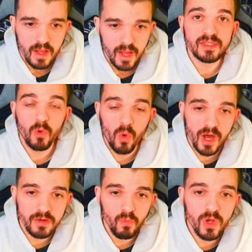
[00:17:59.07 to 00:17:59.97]
And the
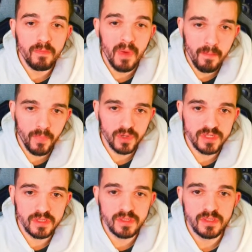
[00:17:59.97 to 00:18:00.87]
one with map
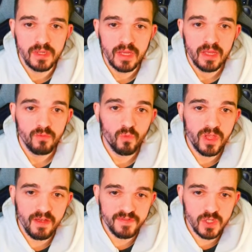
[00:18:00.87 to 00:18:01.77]
bosses,
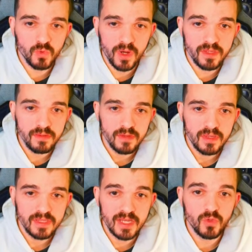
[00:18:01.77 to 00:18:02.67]
we have this one
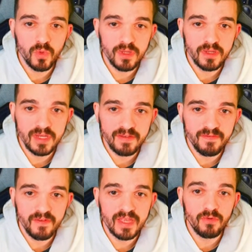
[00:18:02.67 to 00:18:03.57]
that will give